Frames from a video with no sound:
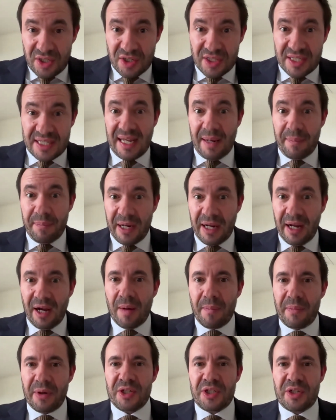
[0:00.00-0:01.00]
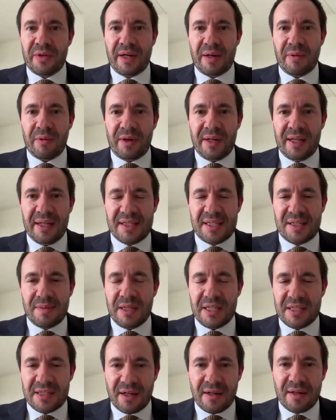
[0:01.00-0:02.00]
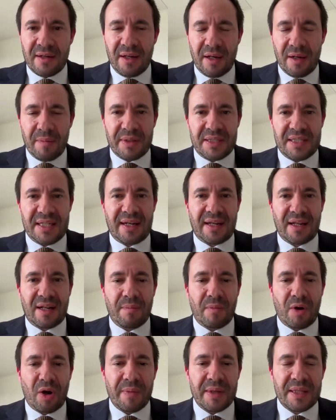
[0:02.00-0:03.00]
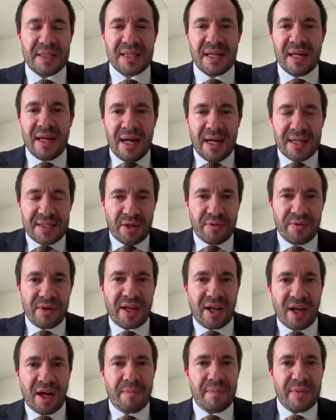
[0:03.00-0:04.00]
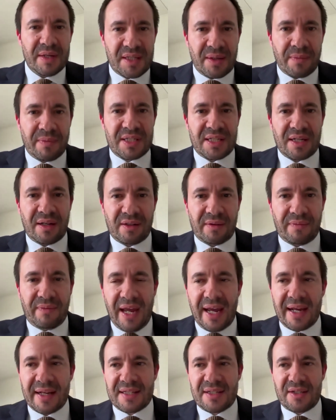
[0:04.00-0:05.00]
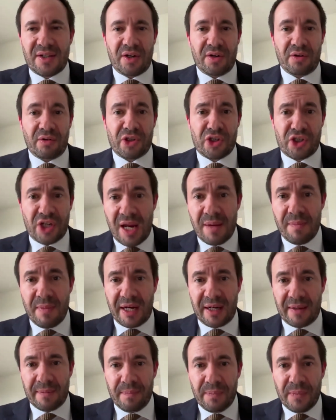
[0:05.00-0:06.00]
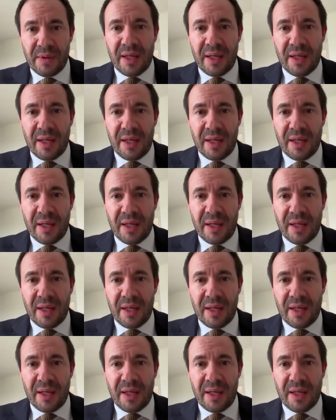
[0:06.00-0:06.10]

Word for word: stepping up and doing what needs to be done at particular moments has only come as the result of external shaming,